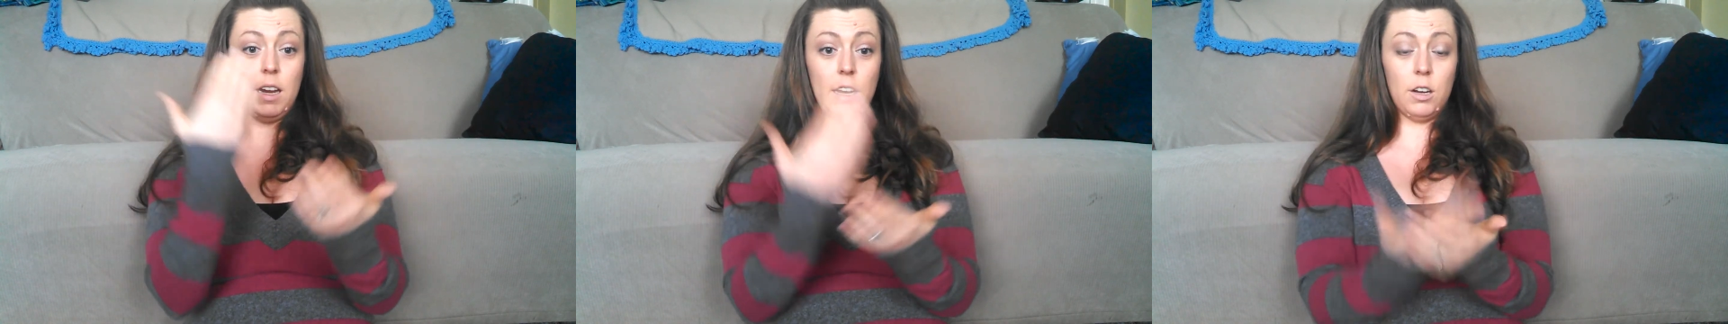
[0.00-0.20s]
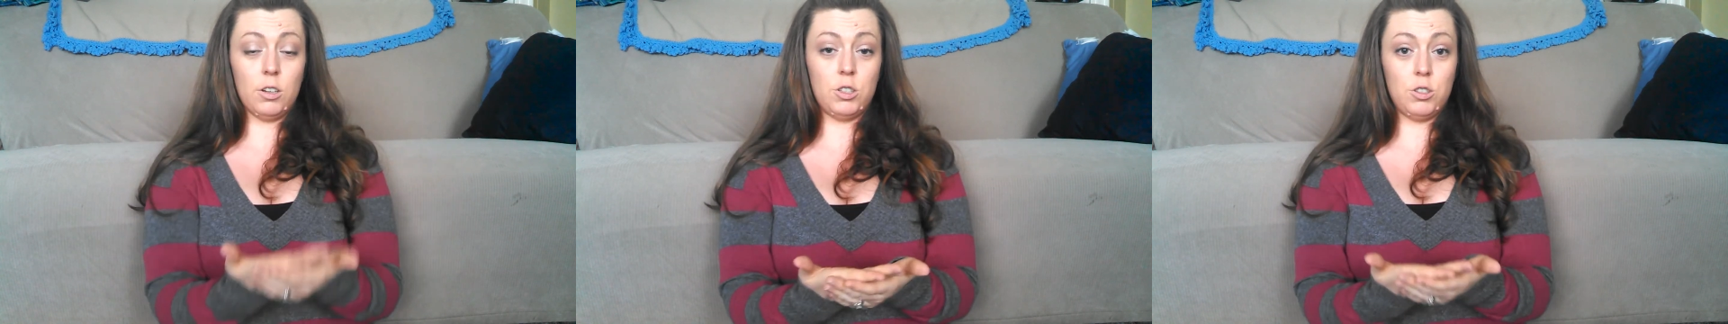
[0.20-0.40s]

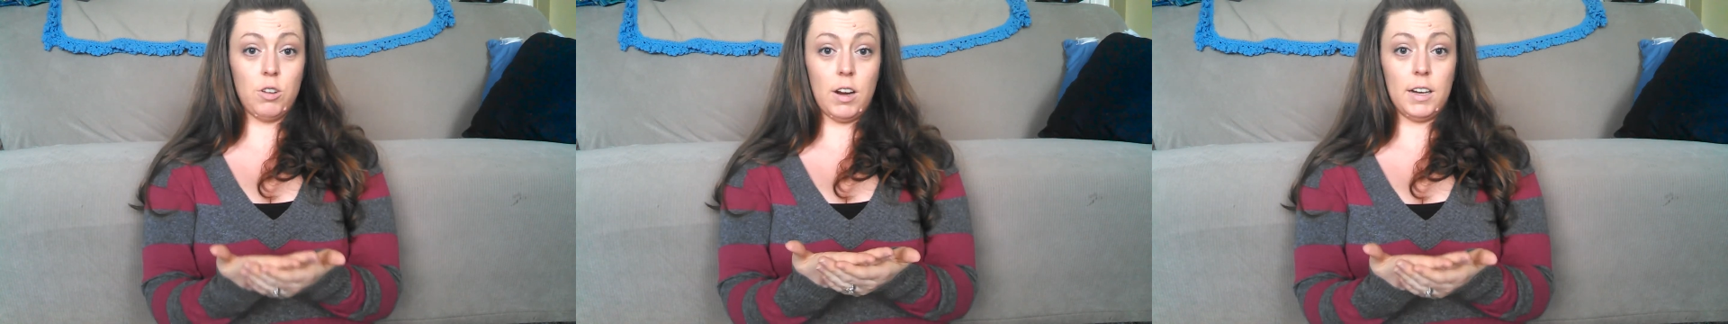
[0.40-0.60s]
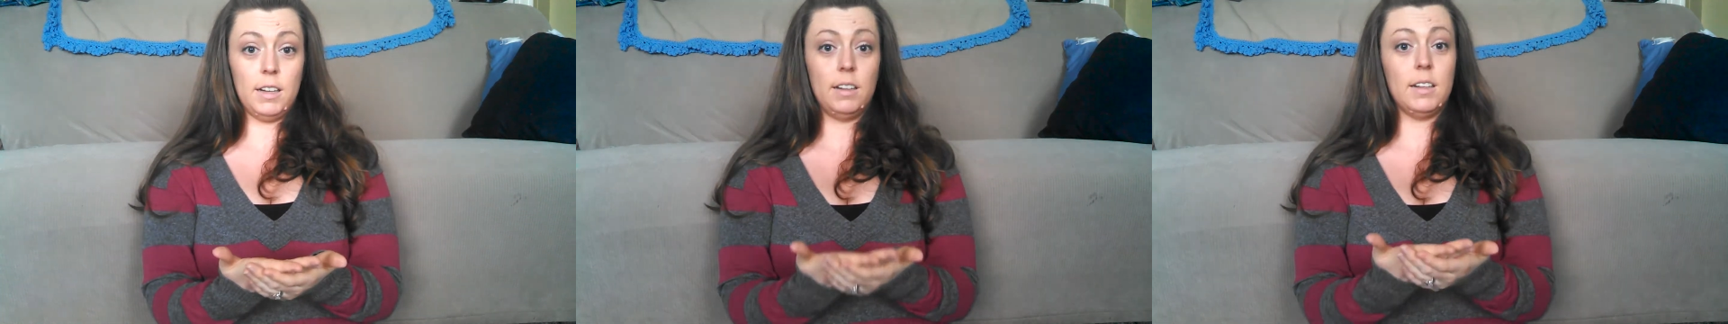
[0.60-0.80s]

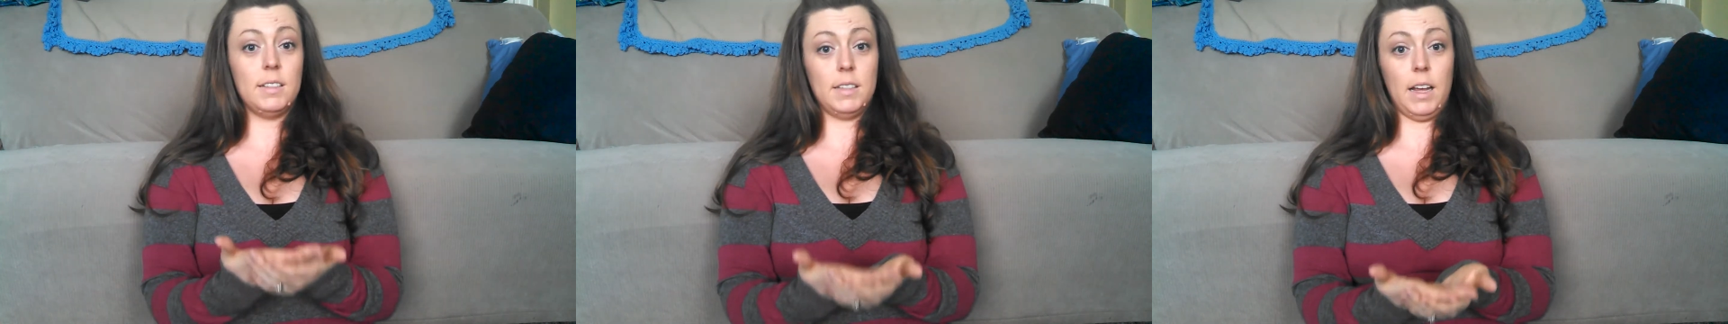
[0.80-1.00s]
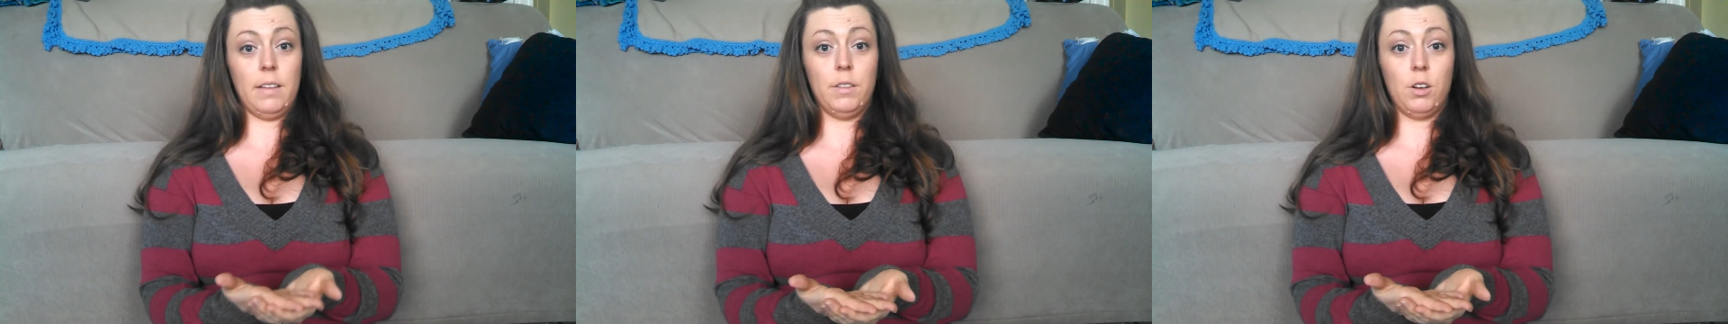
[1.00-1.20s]
striking the
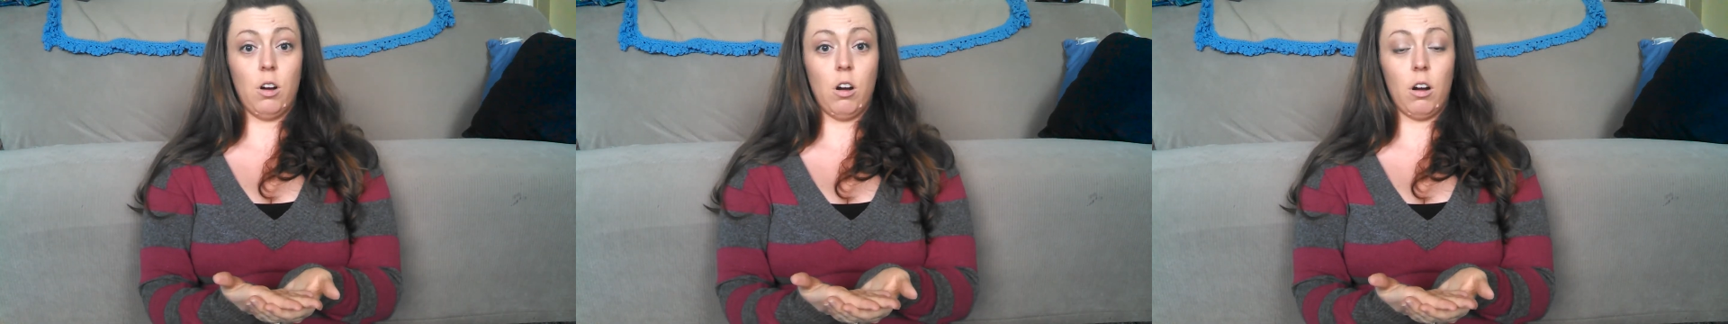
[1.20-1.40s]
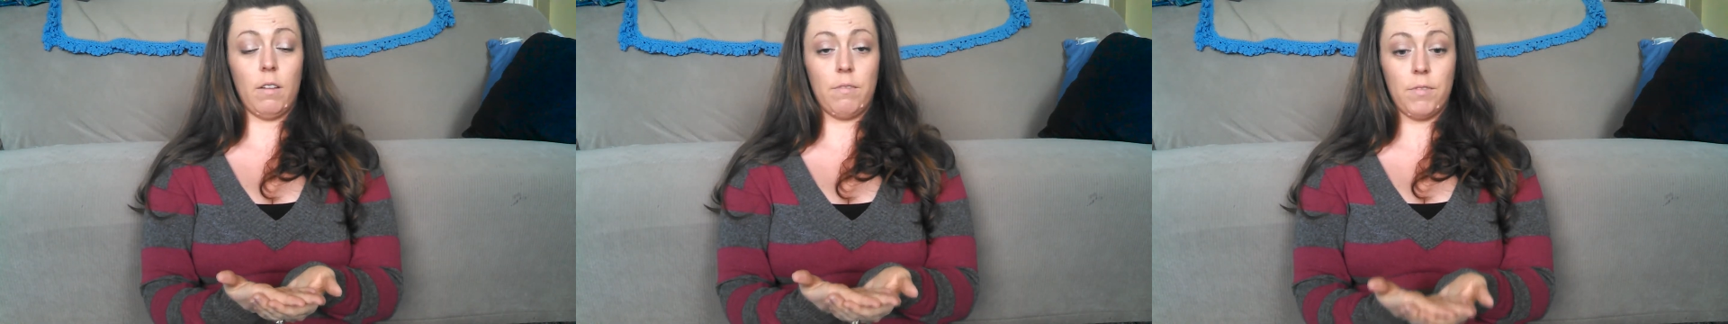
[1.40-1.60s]
inside of the
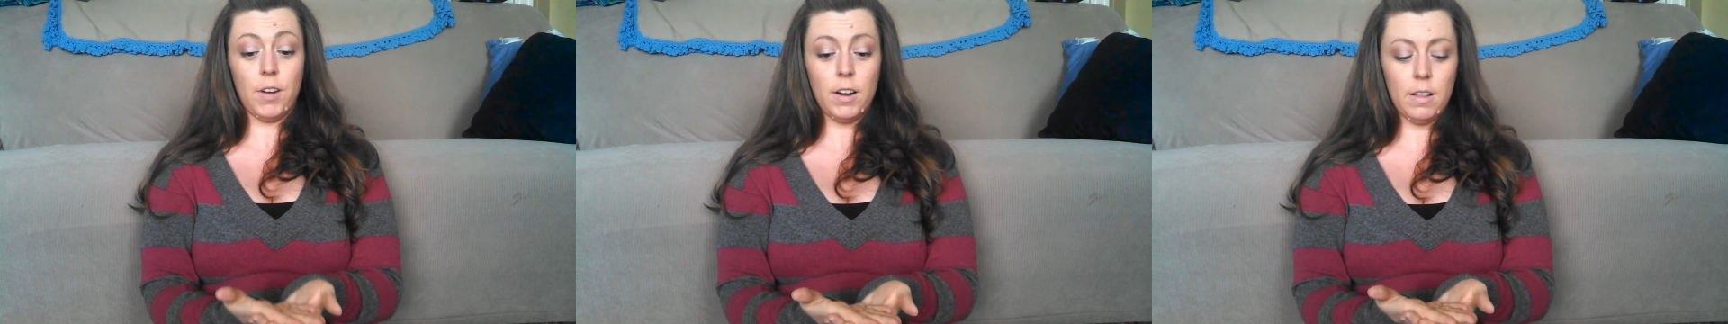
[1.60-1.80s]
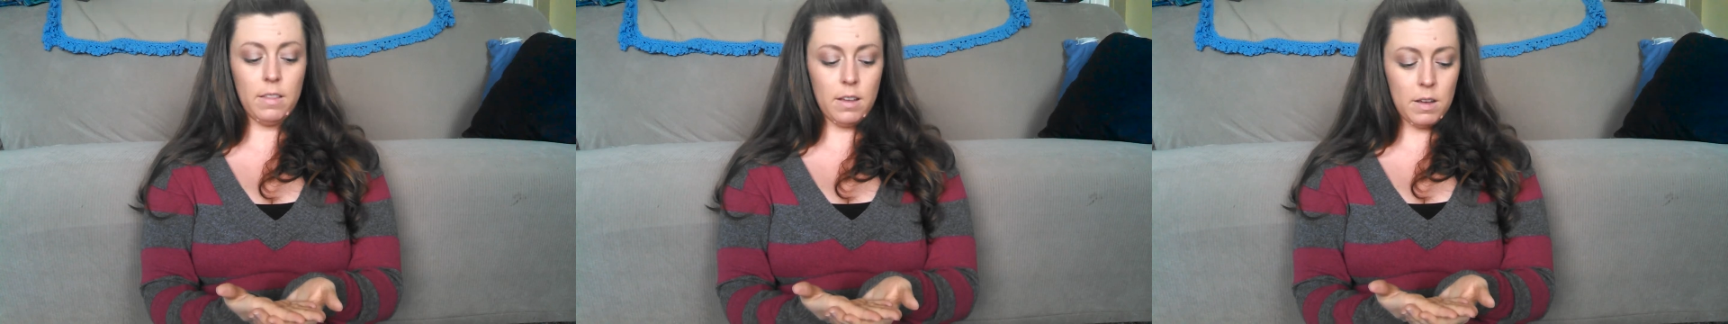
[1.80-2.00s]
car in front
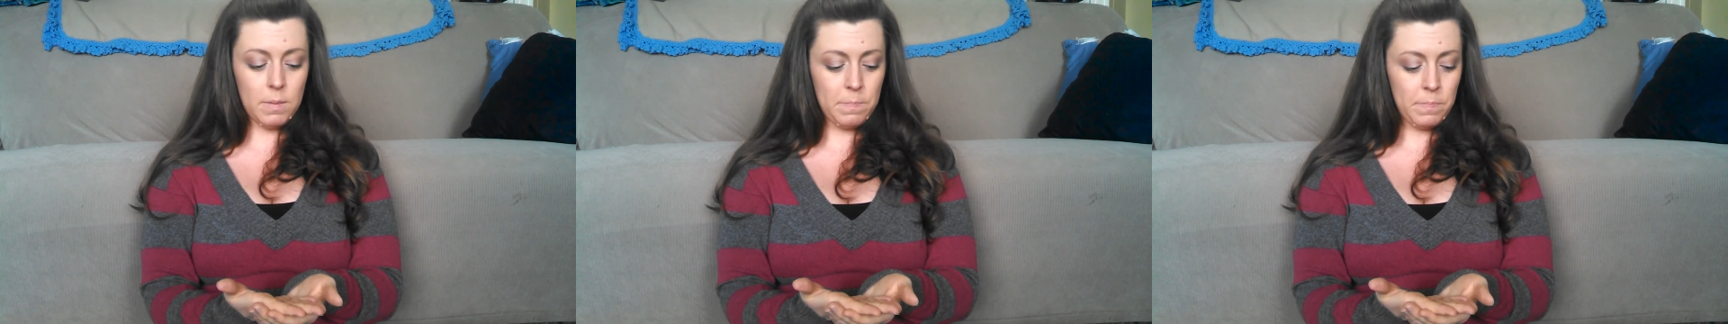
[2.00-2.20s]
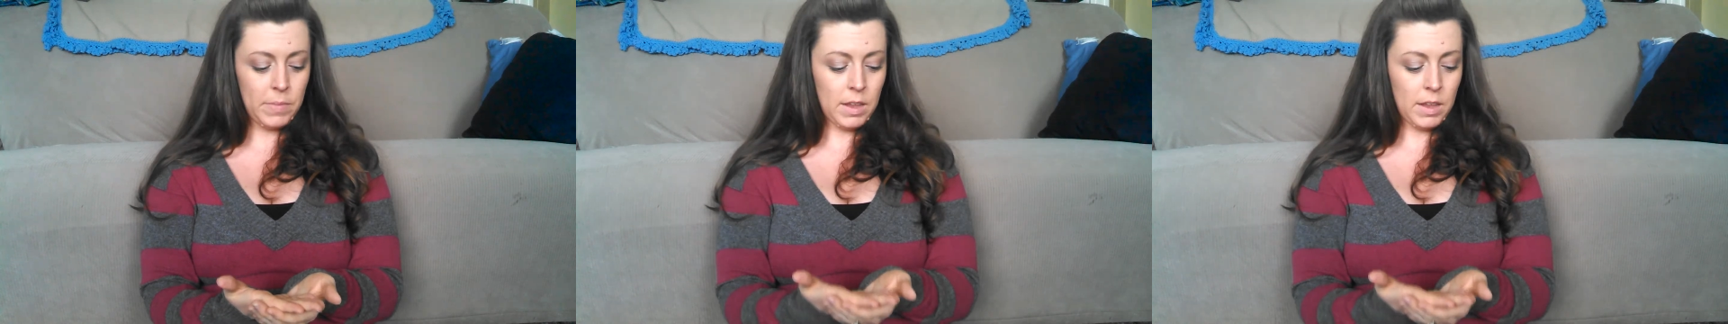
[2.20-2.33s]
of them.